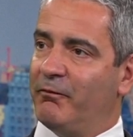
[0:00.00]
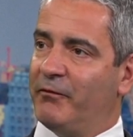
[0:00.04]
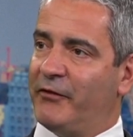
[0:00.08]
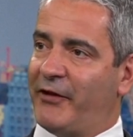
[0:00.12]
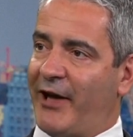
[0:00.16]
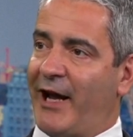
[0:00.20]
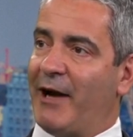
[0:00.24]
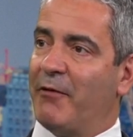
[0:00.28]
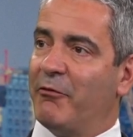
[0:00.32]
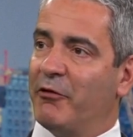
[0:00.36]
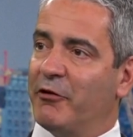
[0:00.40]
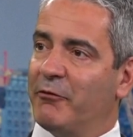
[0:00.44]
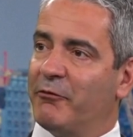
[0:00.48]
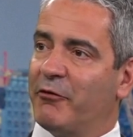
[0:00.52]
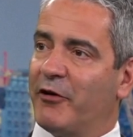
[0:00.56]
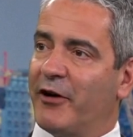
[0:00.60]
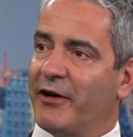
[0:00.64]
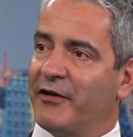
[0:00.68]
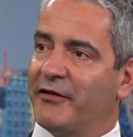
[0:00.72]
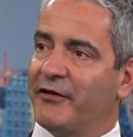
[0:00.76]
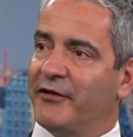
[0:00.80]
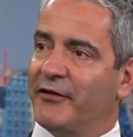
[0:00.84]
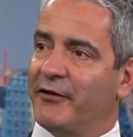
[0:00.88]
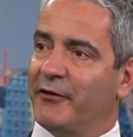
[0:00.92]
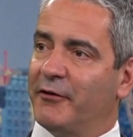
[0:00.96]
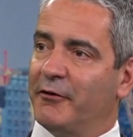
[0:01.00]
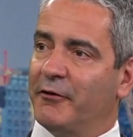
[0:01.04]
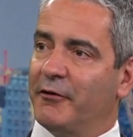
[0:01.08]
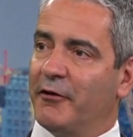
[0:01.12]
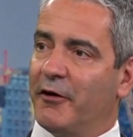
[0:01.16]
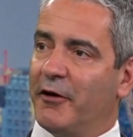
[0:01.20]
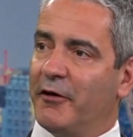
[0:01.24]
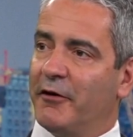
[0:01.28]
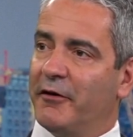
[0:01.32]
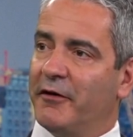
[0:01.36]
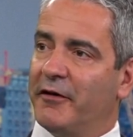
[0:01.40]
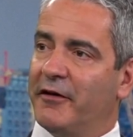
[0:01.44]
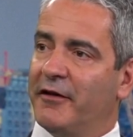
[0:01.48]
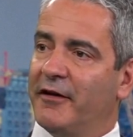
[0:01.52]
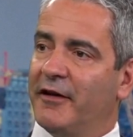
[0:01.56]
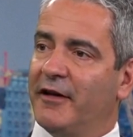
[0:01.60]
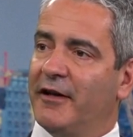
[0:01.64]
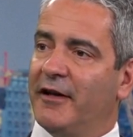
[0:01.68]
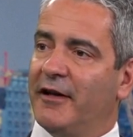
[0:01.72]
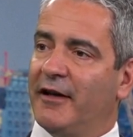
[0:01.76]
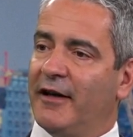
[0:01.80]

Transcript: downward pressures on growth